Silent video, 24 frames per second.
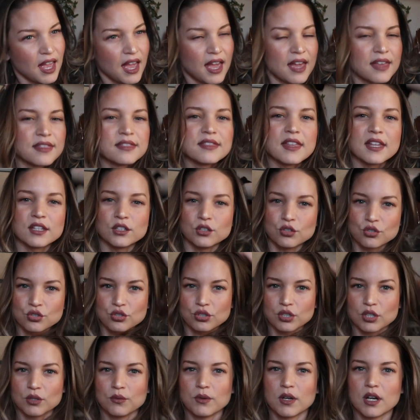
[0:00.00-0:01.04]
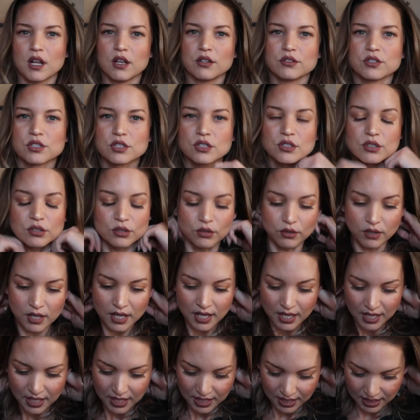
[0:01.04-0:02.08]
And then usually what I'll do
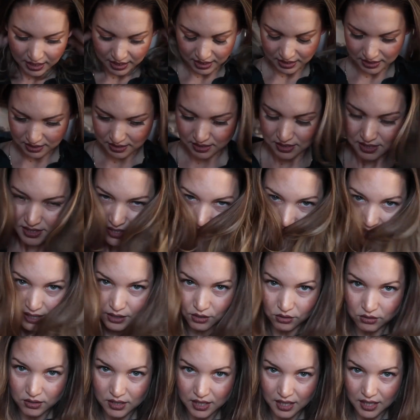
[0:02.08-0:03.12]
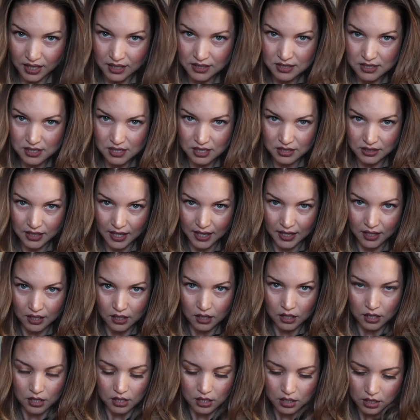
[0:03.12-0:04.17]
is I'll get
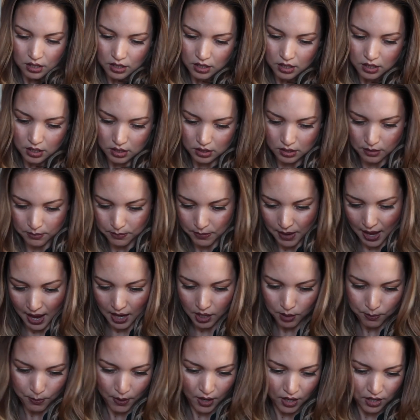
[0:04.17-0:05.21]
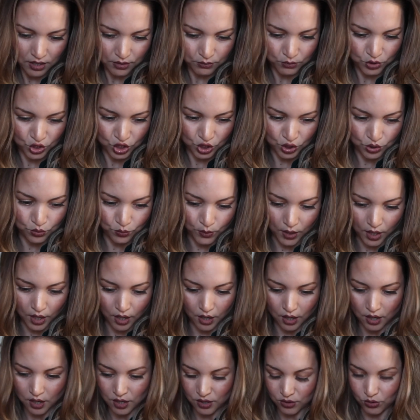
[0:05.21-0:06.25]
like the back part, which is
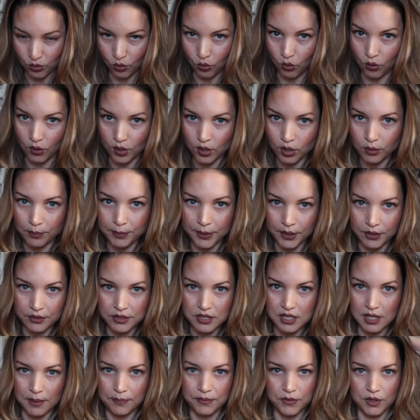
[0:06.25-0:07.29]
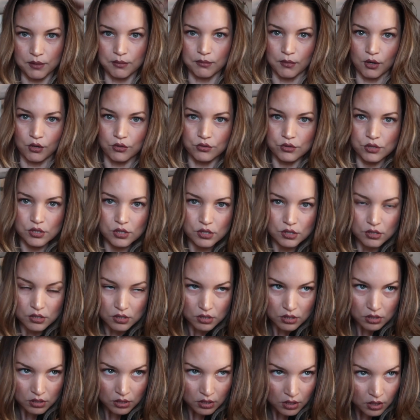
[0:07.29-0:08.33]
where the oil builds up the most,